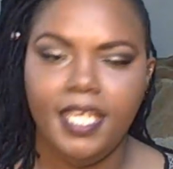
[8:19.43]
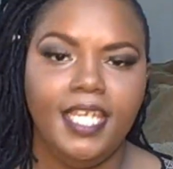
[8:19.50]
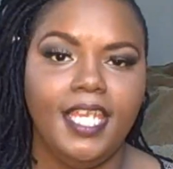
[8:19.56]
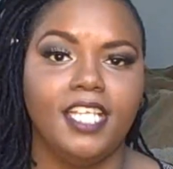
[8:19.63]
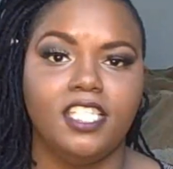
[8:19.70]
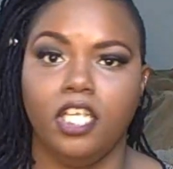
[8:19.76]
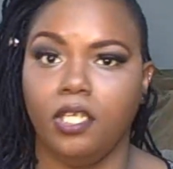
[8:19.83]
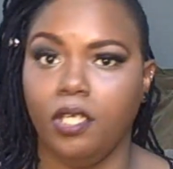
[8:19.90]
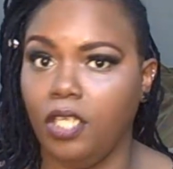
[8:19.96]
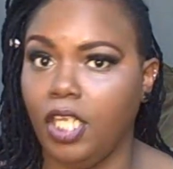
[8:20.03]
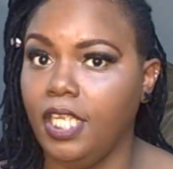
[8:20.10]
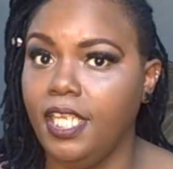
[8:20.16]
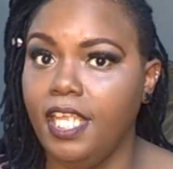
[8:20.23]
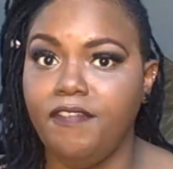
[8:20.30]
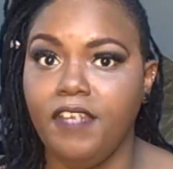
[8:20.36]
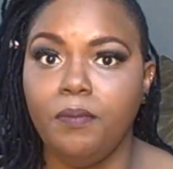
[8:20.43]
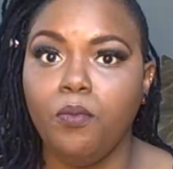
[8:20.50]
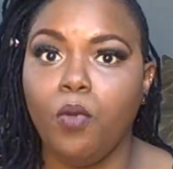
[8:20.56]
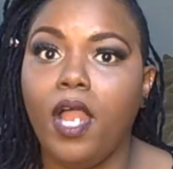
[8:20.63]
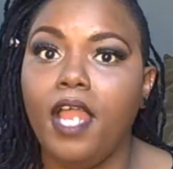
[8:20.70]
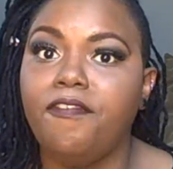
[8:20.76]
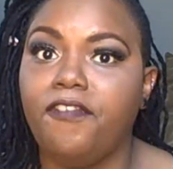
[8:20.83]
He has a
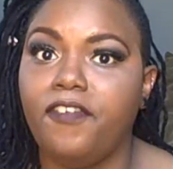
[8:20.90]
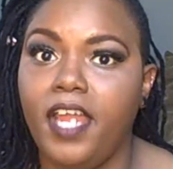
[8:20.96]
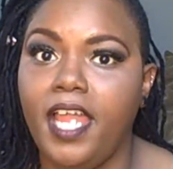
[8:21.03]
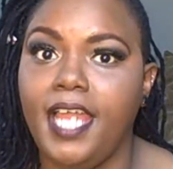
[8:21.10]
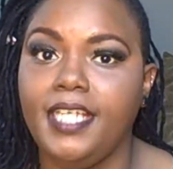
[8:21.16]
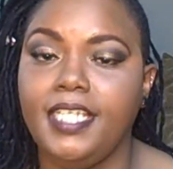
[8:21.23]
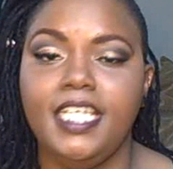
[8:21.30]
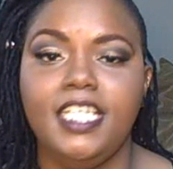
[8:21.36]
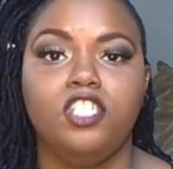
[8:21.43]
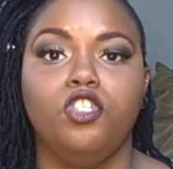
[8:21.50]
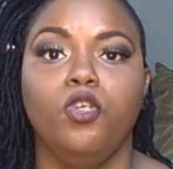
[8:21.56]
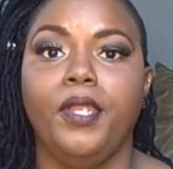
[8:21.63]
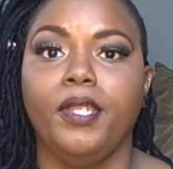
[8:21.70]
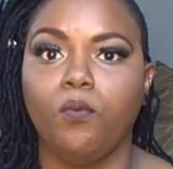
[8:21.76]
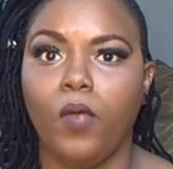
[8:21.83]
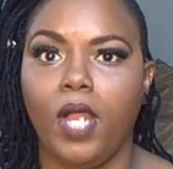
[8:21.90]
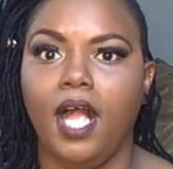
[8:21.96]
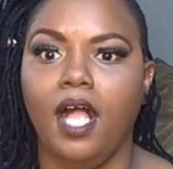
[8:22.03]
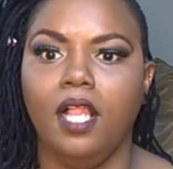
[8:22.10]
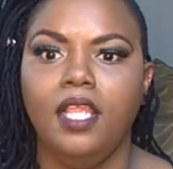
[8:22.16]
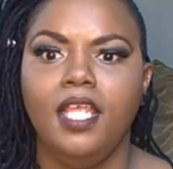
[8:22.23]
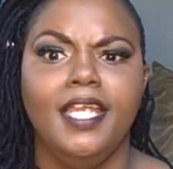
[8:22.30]
living boyfriend. He's doing
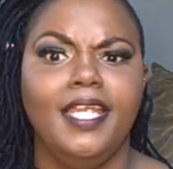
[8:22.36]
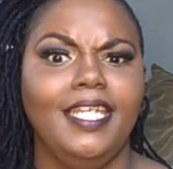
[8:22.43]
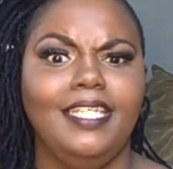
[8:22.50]
well.